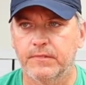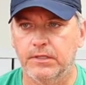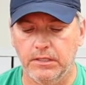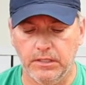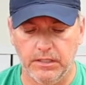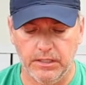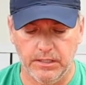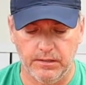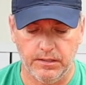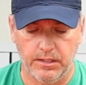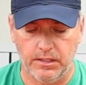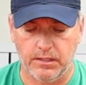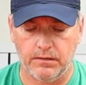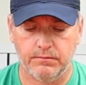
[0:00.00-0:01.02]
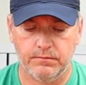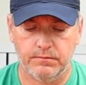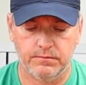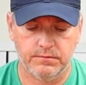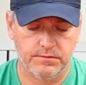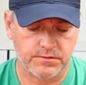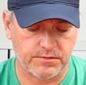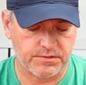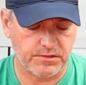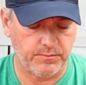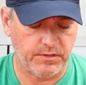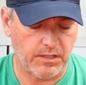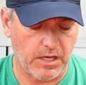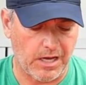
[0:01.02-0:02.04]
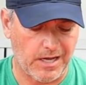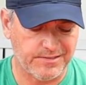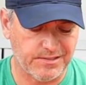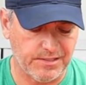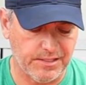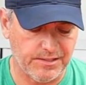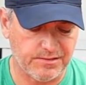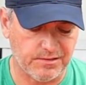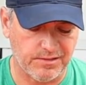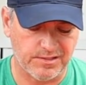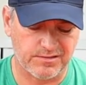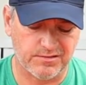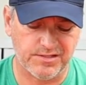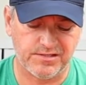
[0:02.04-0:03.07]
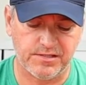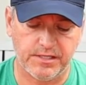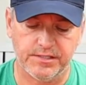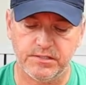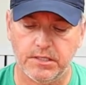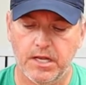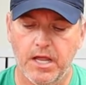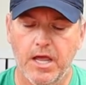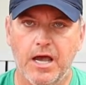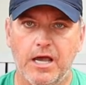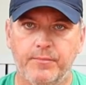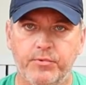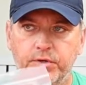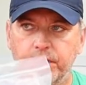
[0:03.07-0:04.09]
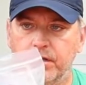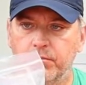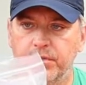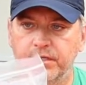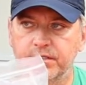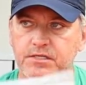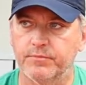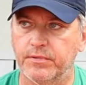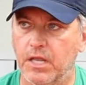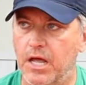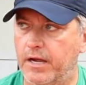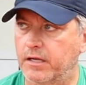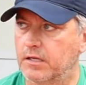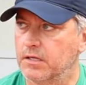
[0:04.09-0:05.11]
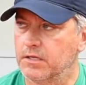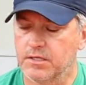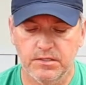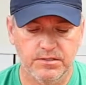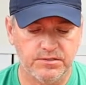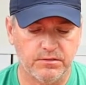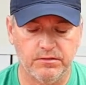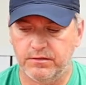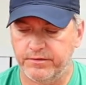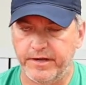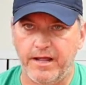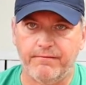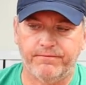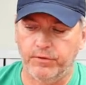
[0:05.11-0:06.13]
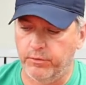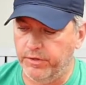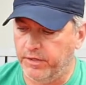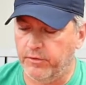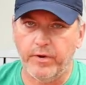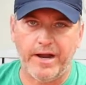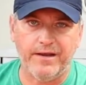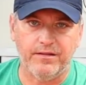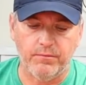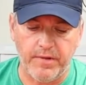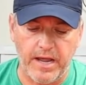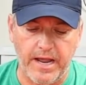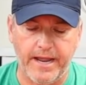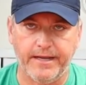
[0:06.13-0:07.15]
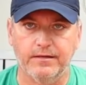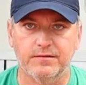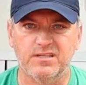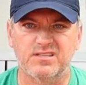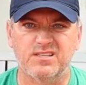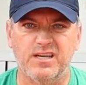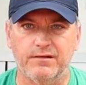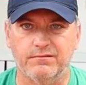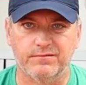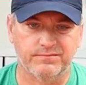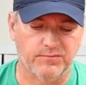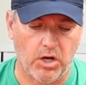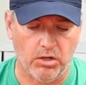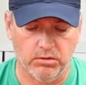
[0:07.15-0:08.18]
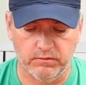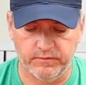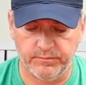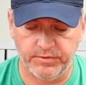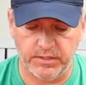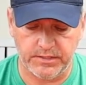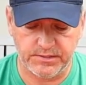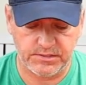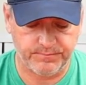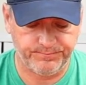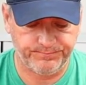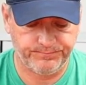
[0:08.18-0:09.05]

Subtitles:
and so some of the odds and ends in this, they're just things that I put in a big Ziploc so that they're not floating around in the bag and just kind of all over the place. I